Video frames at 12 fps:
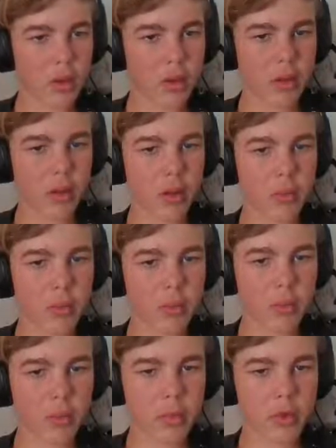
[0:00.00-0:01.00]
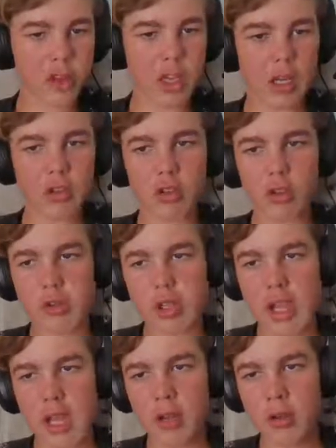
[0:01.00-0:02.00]
Yep. So now it should go
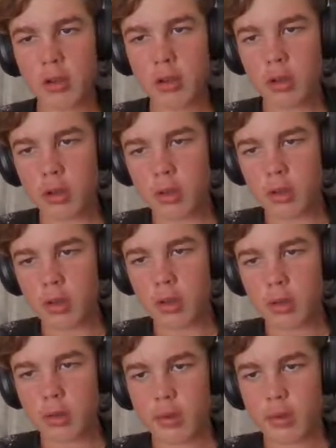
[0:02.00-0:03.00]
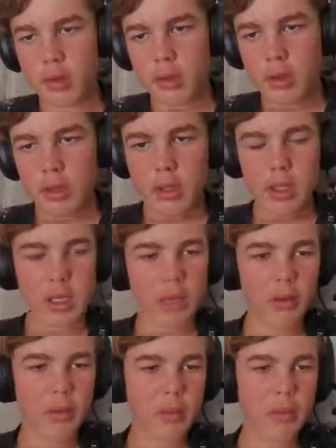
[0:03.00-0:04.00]
down. And
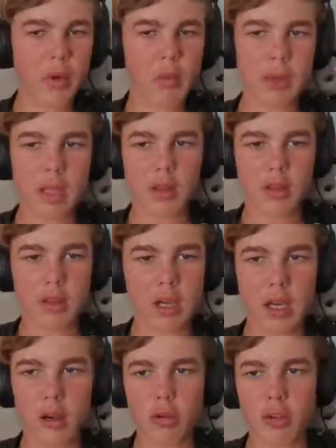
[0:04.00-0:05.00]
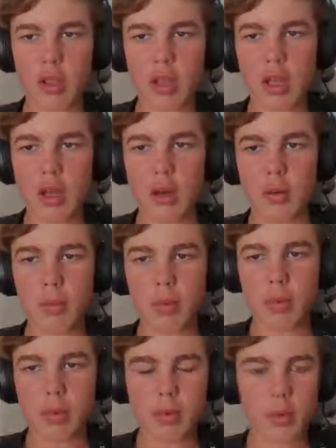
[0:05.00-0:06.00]
now we want to make it so that it goes up.
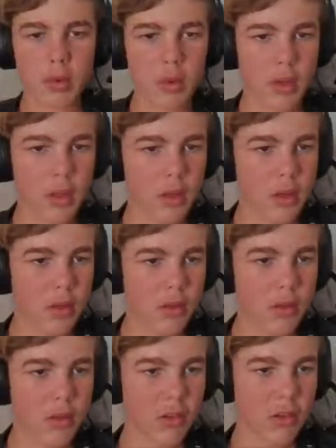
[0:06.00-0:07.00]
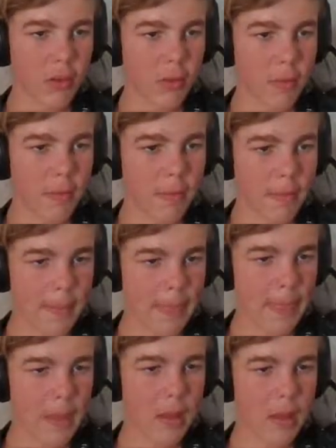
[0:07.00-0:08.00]
So
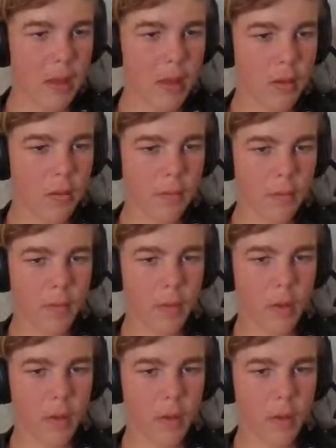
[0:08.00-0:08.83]
if